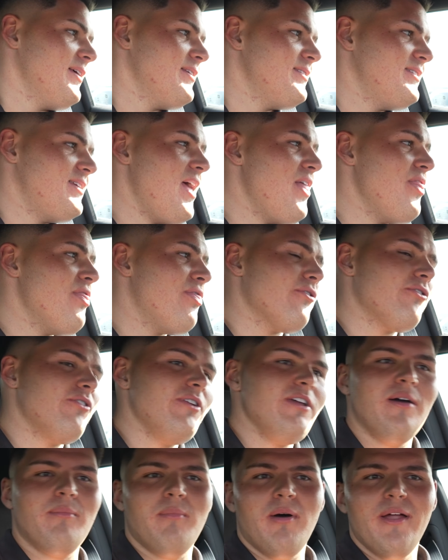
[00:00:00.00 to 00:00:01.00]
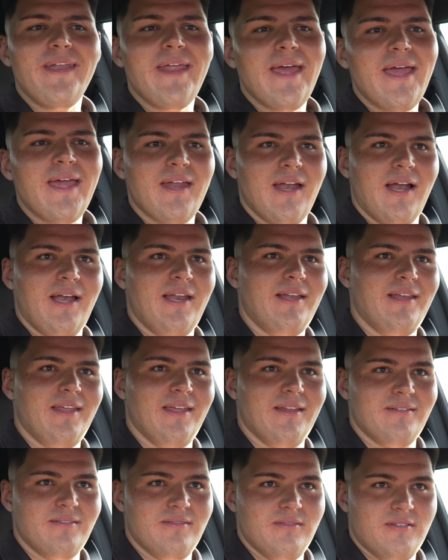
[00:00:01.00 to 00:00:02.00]
10:30 on Monday, and I didn't
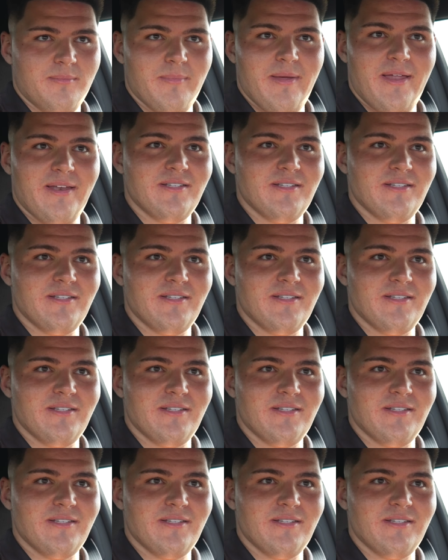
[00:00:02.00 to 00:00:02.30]
get to bed